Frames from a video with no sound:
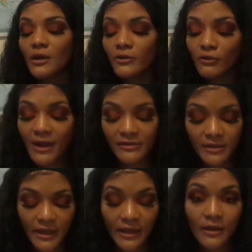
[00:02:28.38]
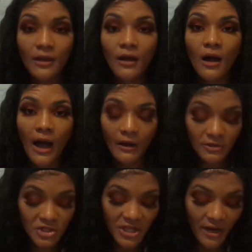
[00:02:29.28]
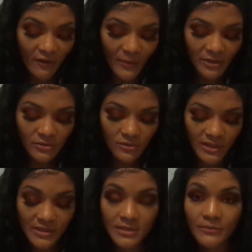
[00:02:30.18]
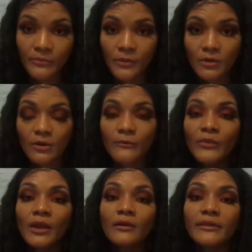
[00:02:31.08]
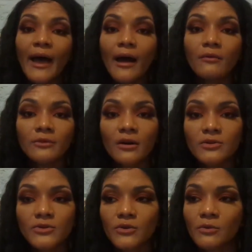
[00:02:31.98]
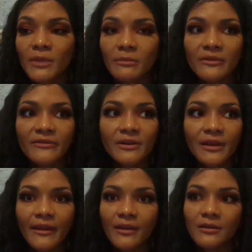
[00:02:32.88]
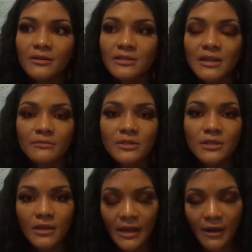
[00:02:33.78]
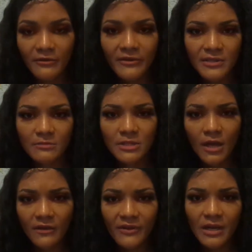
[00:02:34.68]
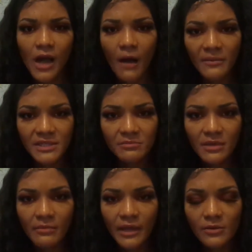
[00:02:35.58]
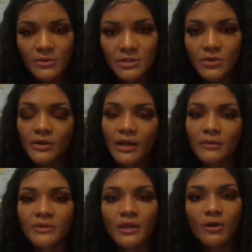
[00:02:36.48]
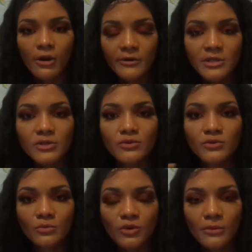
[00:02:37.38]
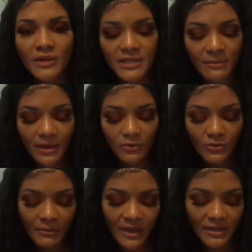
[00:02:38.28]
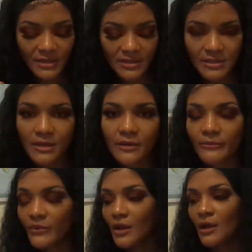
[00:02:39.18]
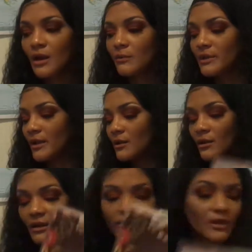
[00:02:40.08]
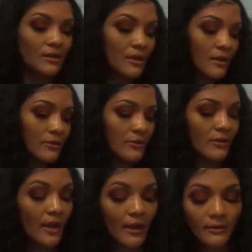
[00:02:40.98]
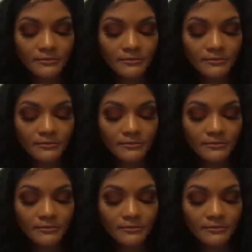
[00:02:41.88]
Throughout the day, I would check off my to-do list, you know. That would also make me feel like some, I would feel some sort of accomplishment by doing so and I'll be encouraged to do more because I'm like, ooh, I'm getting things done. Let me get everything done. So yeah,